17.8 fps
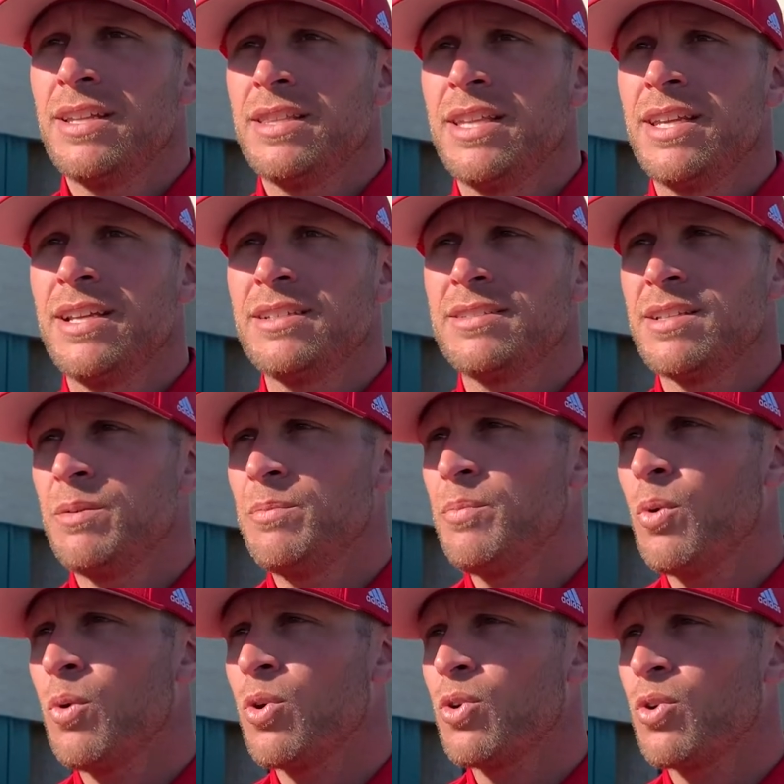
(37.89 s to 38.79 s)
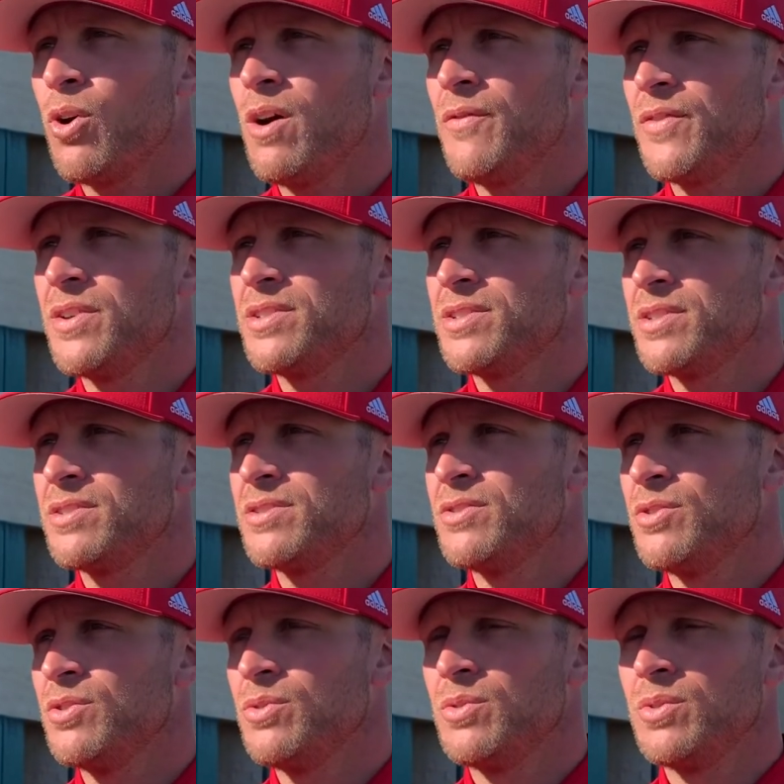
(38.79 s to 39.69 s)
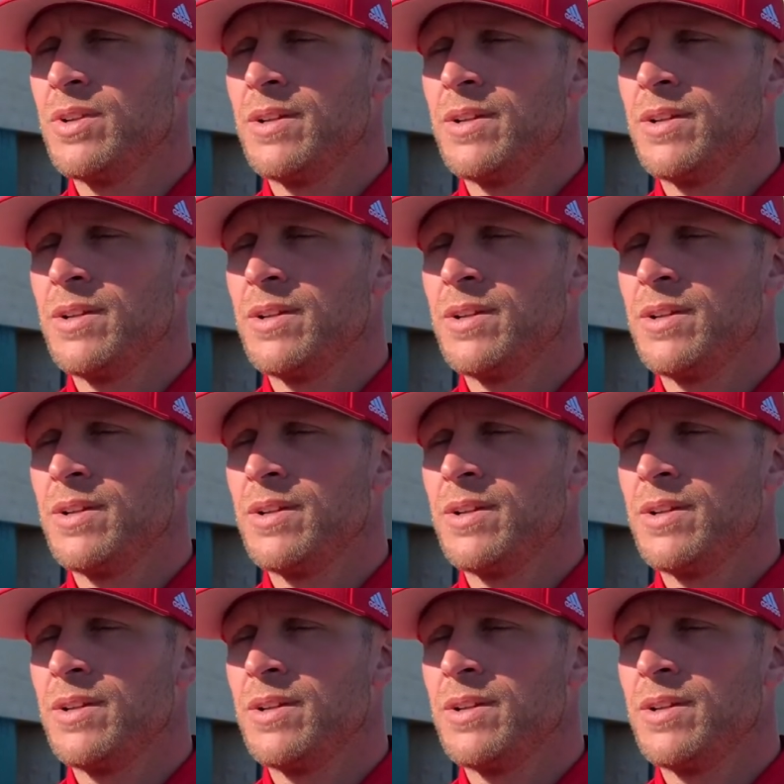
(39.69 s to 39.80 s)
things that poor offenses do,